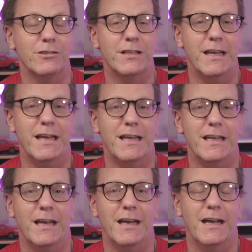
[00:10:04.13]
it for
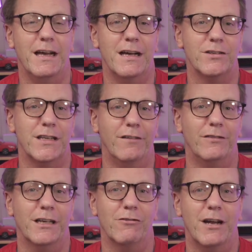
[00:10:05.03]
today. Uh, I would
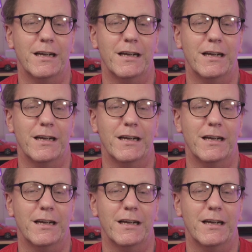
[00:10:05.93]
definitely